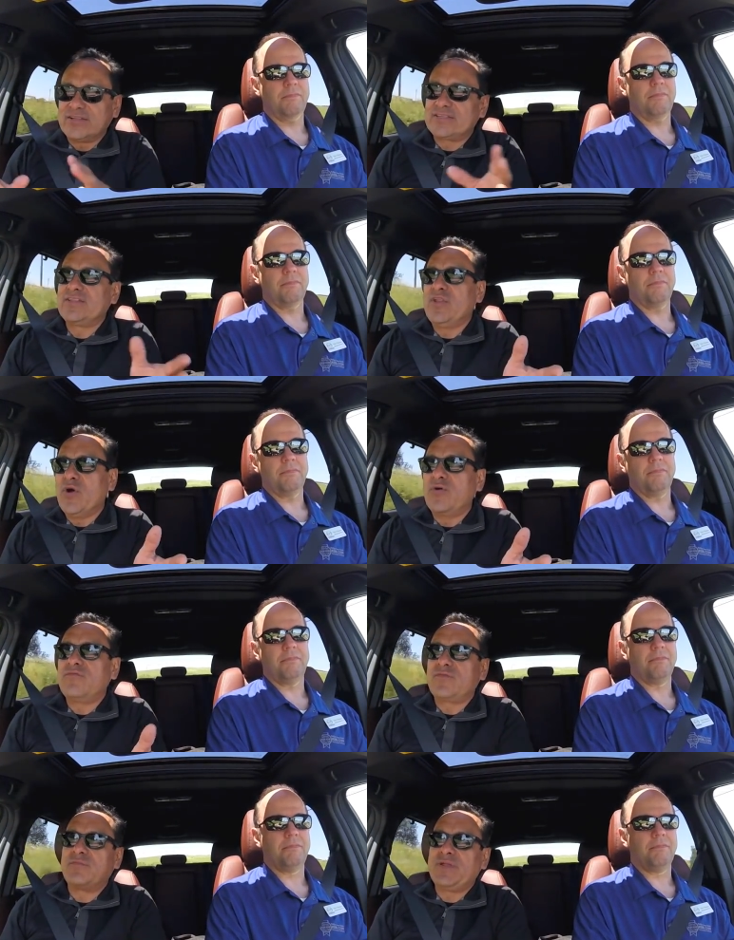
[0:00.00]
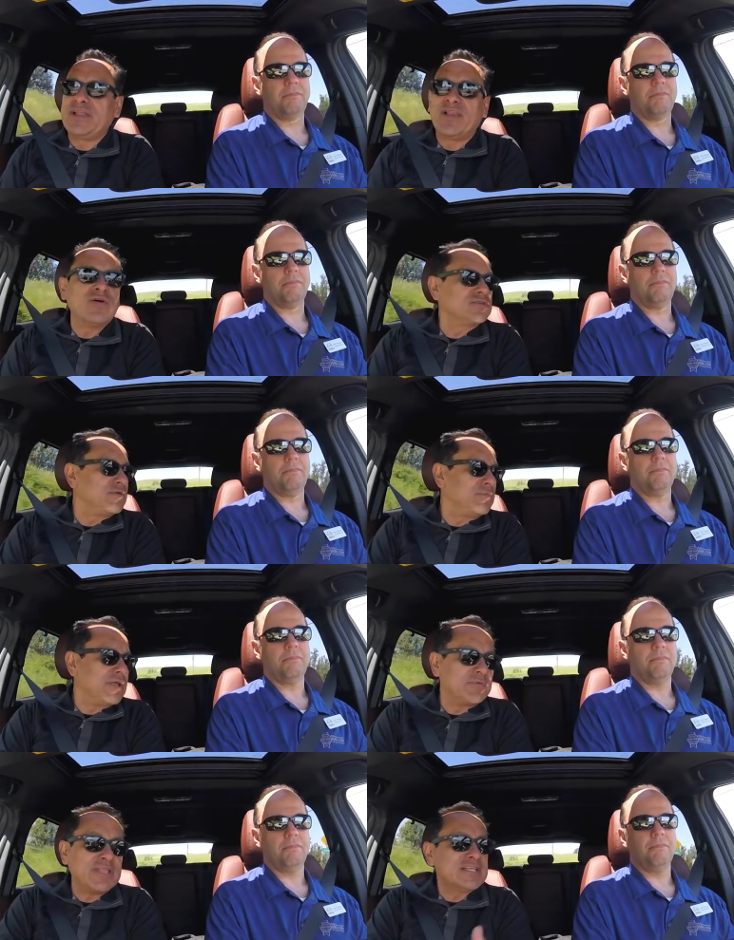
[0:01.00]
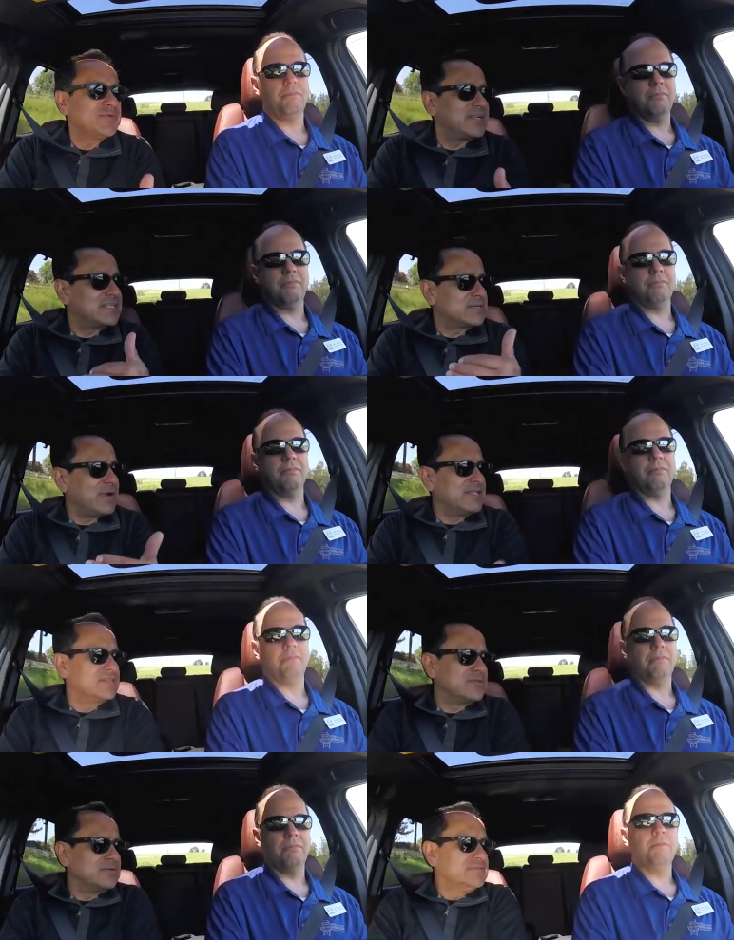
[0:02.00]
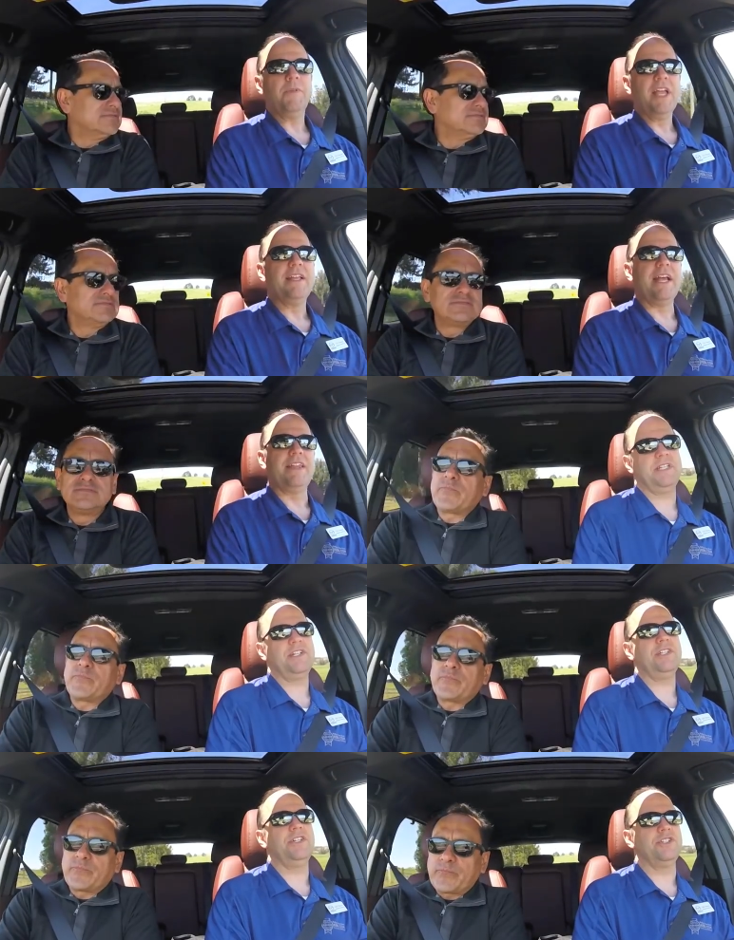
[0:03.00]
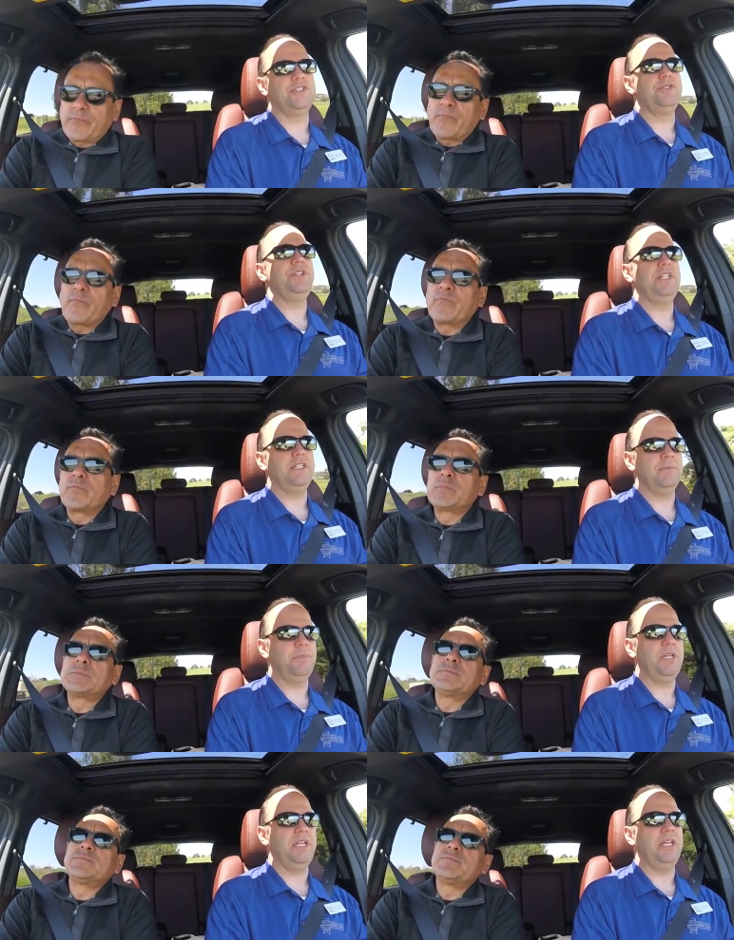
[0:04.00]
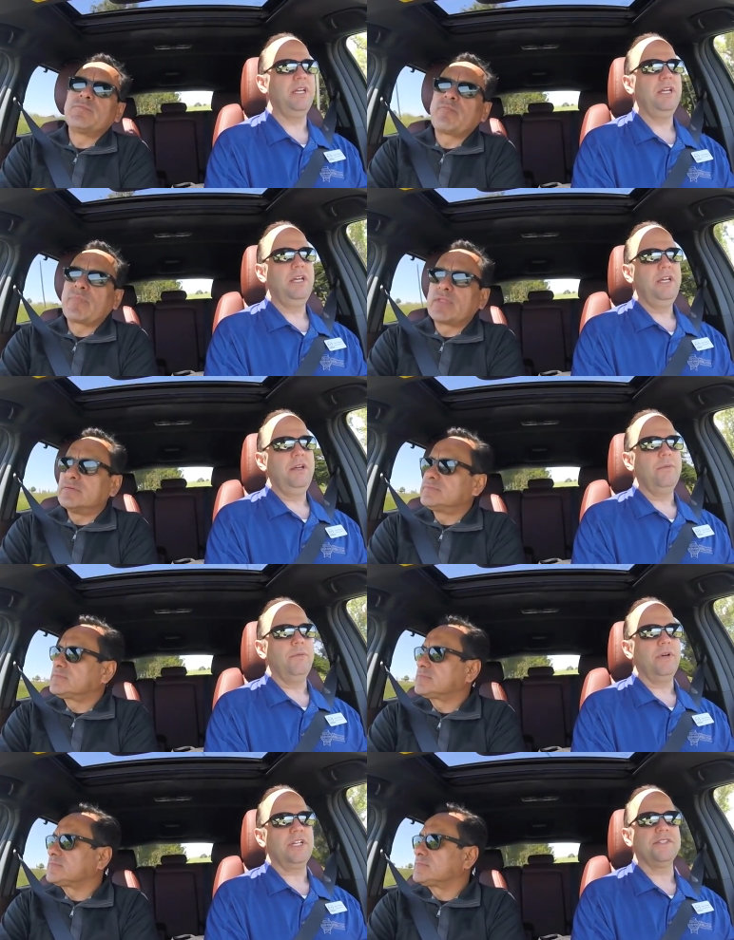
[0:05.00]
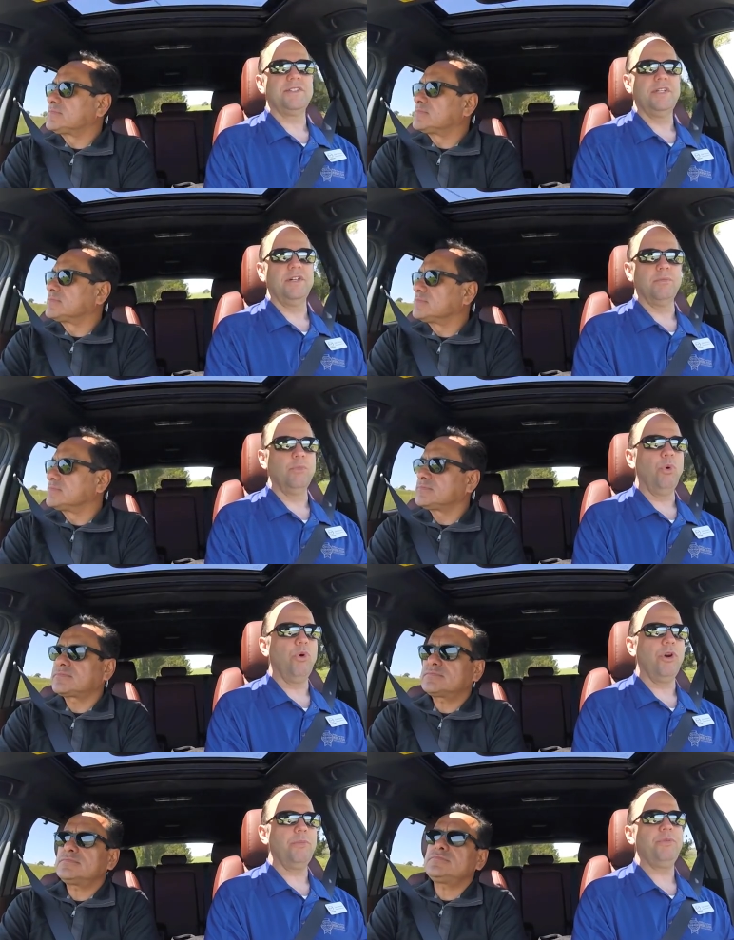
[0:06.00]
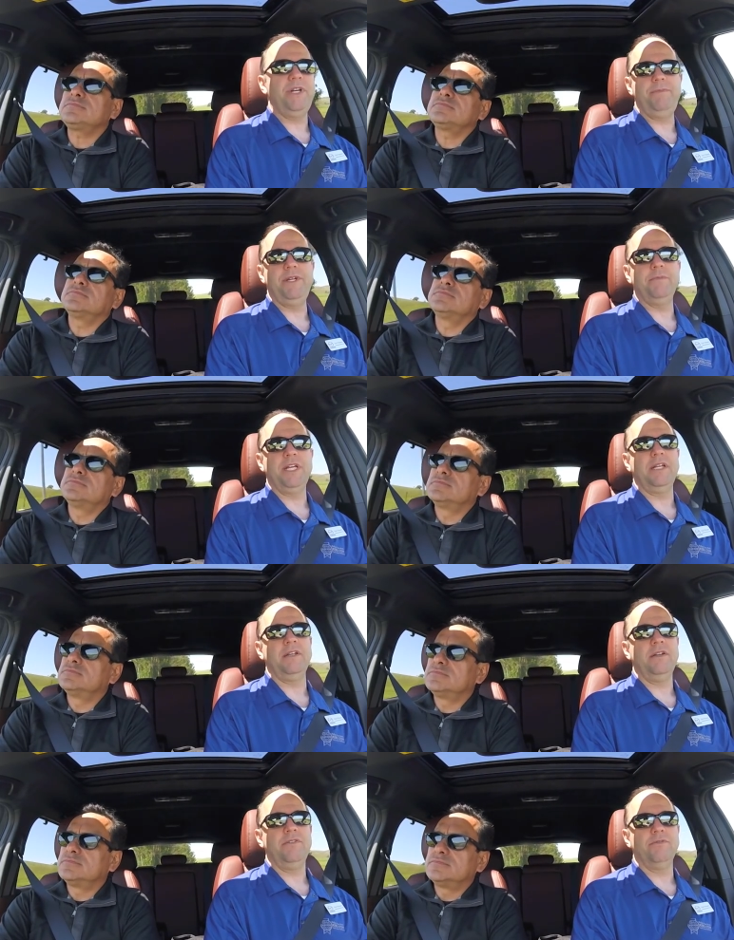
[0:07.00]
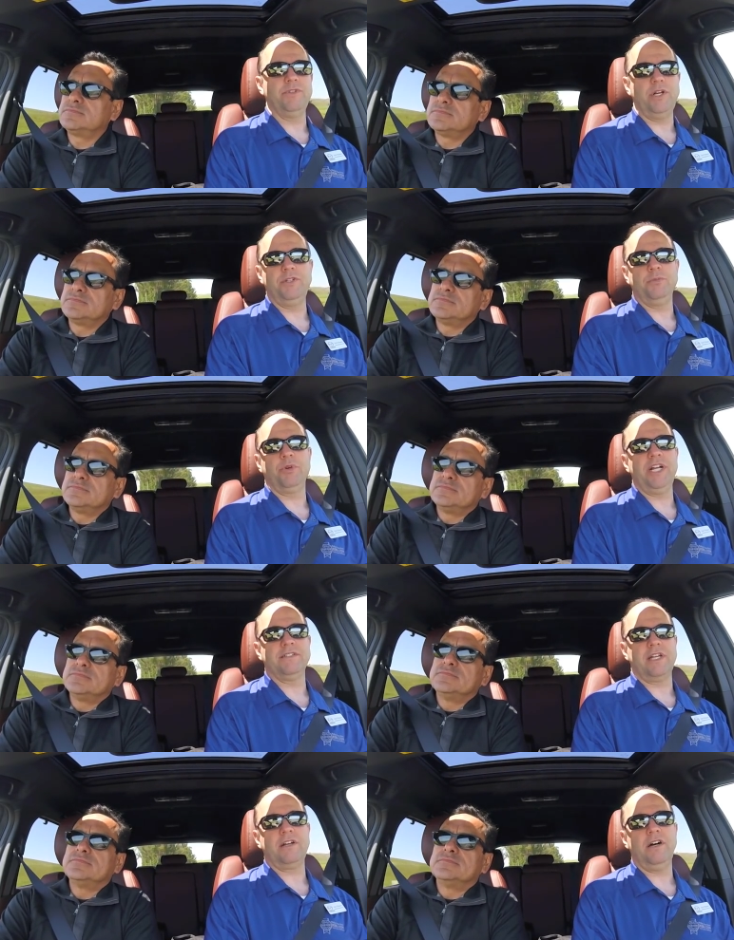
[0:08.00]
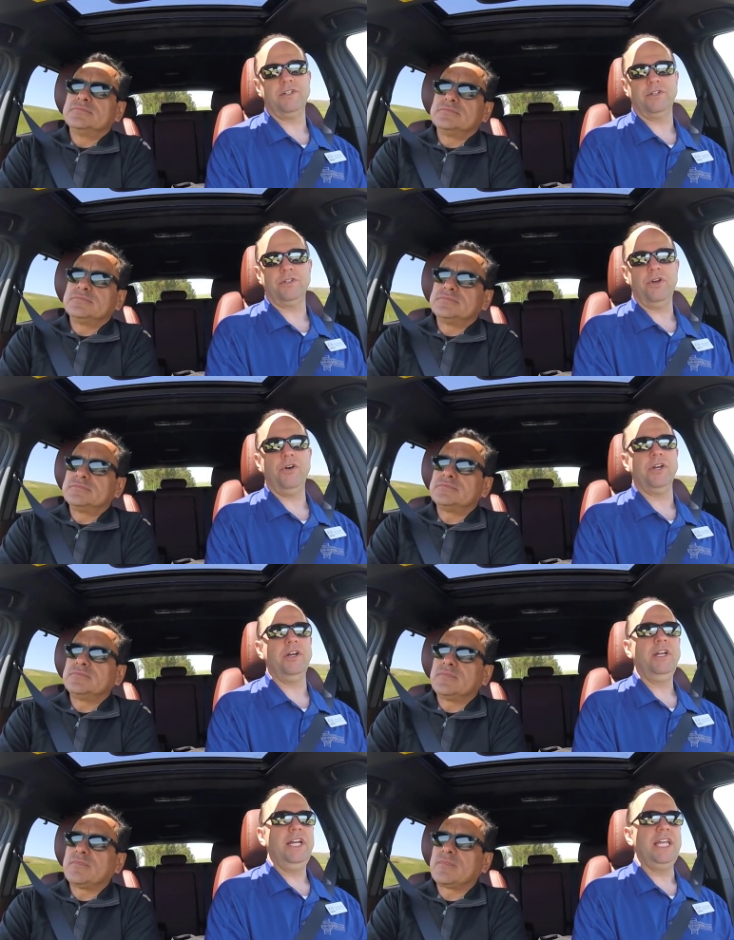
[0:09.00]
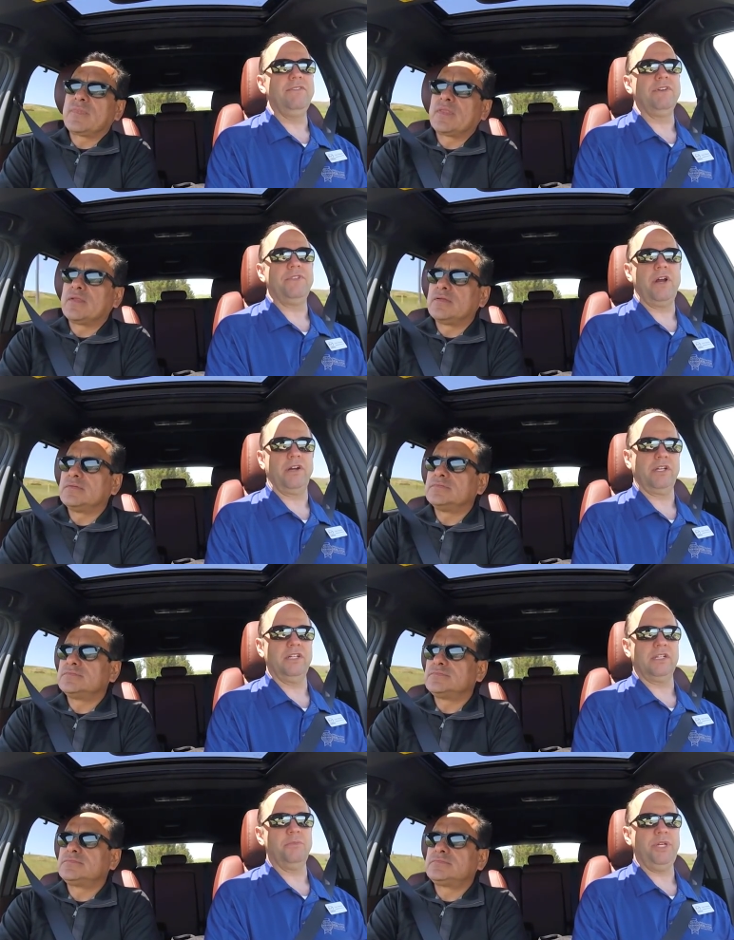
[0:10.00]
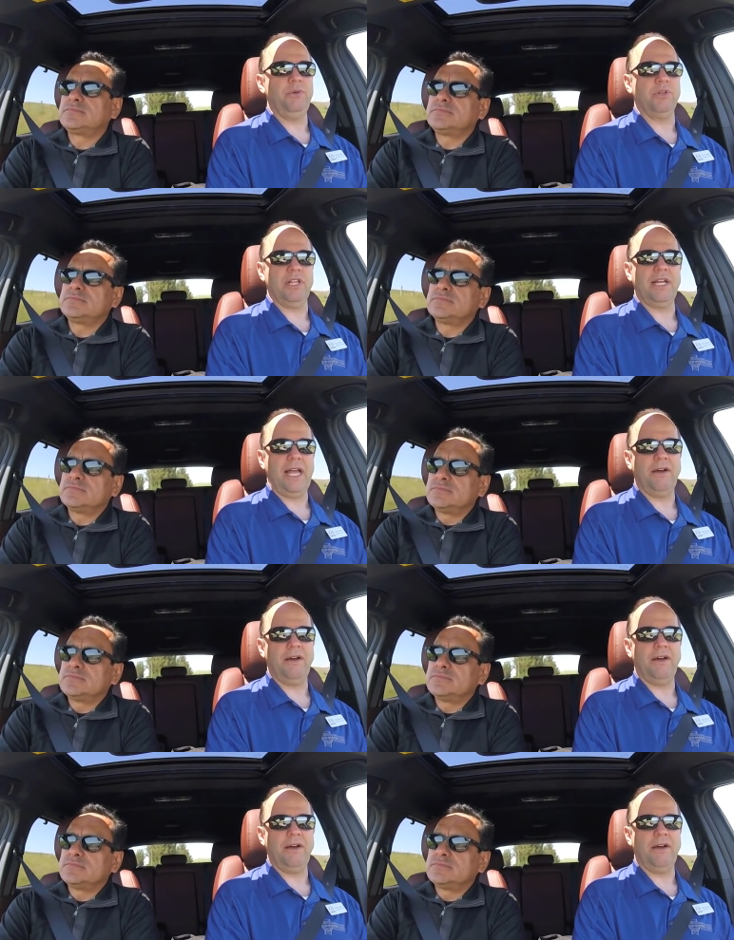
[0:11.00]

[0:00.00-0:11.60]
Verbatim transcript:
Speaker 1: not known for being a luxury brand but that's what they're trying to do yeah essentially they're shooting to be
Speaker 2: considered more premium than volume brands like Honda or Toyota, even if they aren't going to compete with like